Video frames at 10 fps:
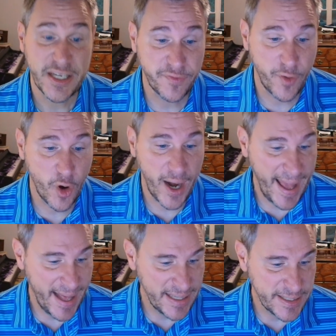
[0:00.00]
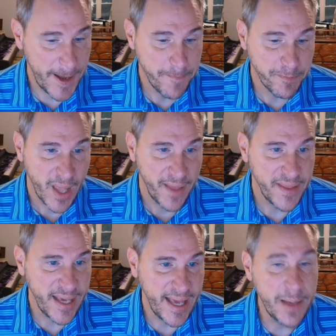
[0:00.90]
far as
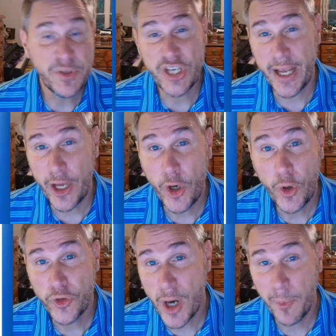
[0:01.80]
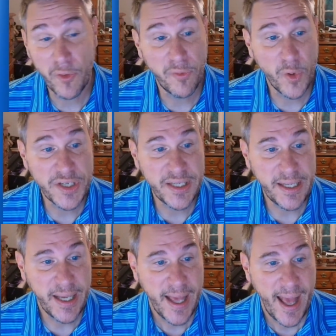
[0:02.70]
the MJO, tropical
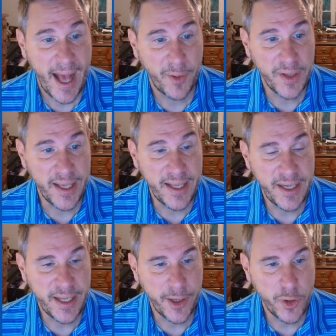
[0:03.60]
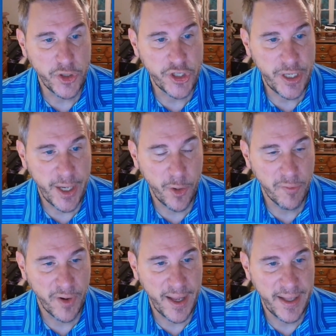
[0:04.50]
forcing, out in the Indian Ocean
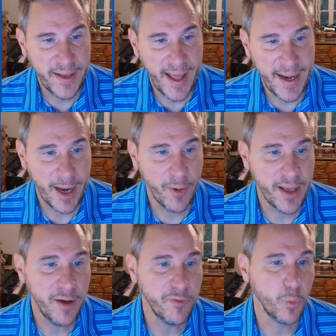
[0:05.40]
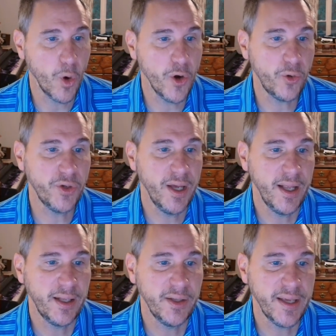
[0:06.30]
over in that area of the world,
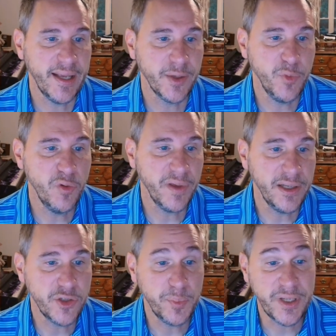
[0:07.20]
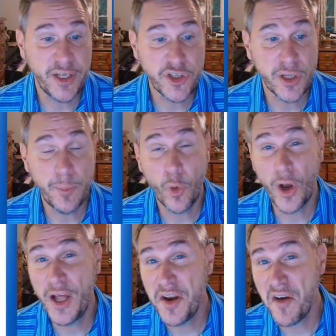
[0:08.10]
looking to move into potentially more
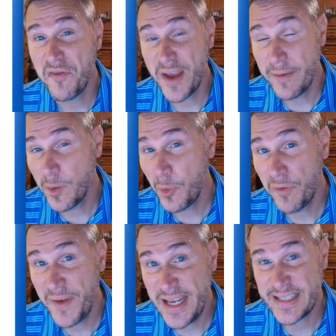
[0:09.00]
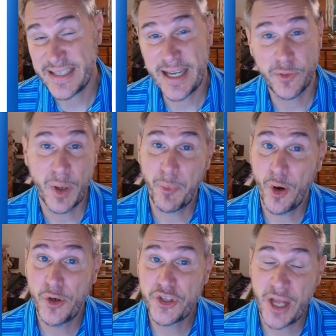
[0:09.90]
unfavorable phases as we
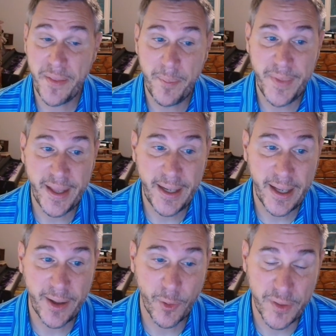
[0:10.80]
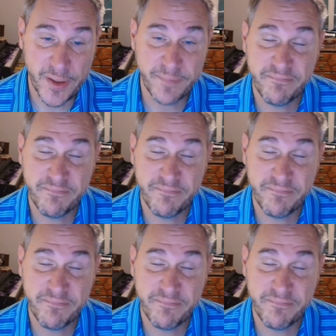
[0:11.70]
approach the mid or the